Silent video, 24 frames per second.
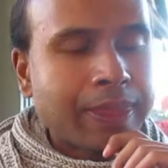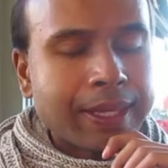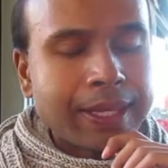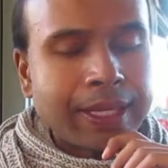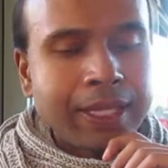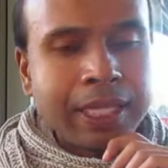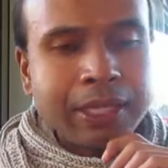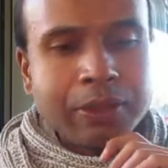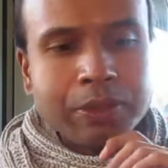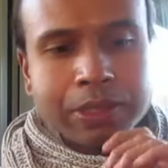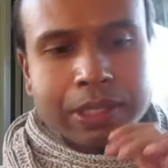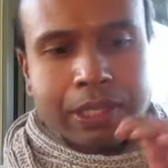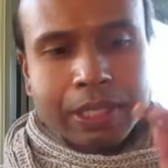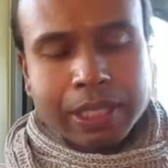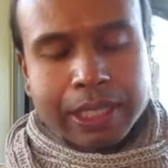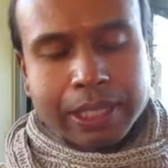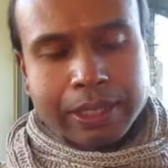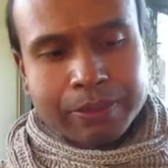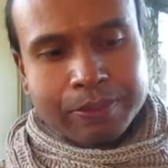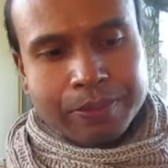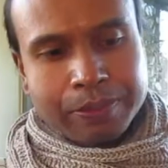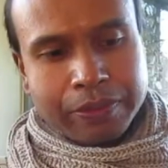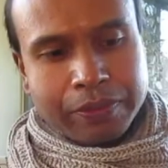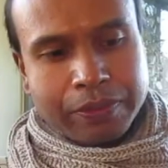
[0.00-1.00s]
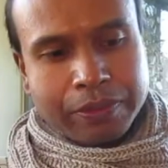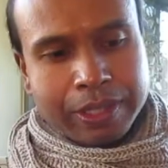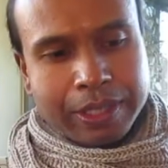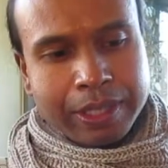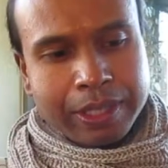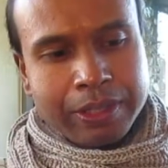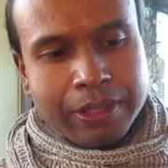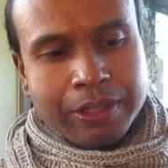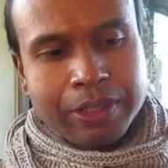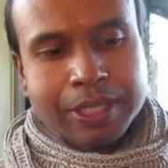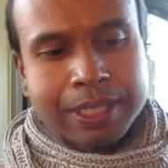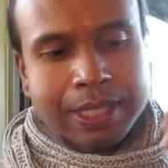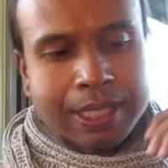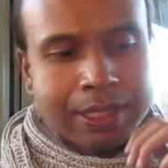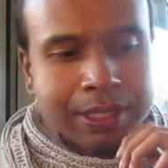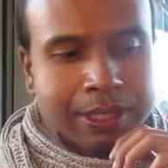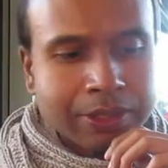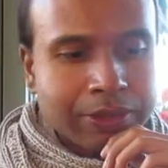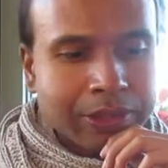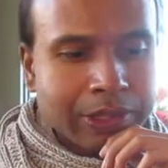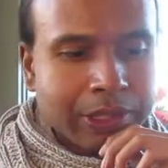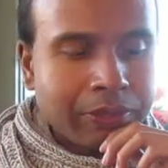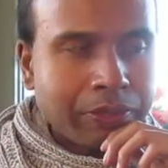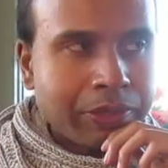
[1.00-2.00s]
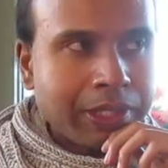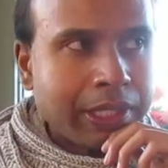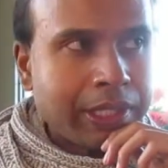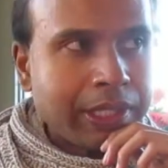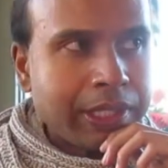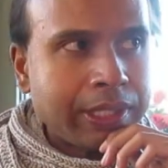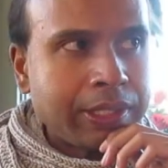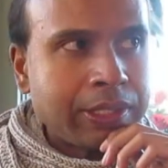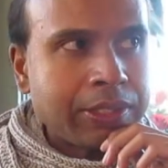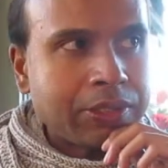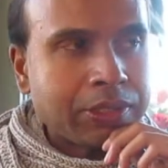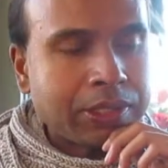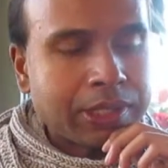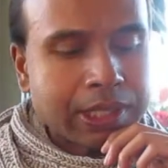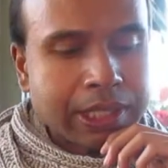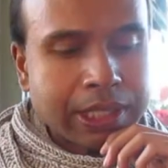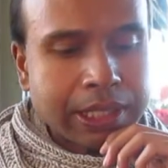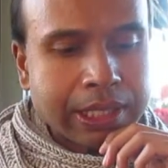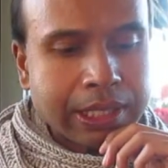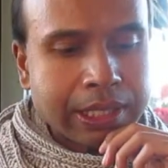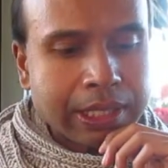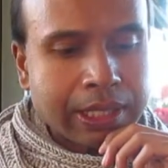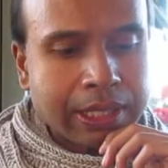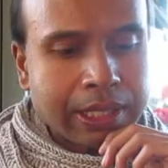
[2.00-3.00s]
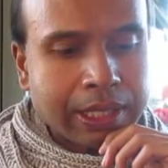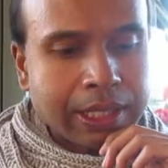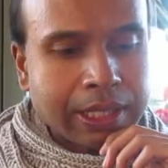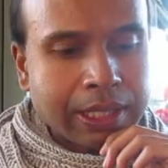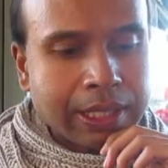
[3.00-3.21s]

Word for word: and he would like, if, and he said something really interesting.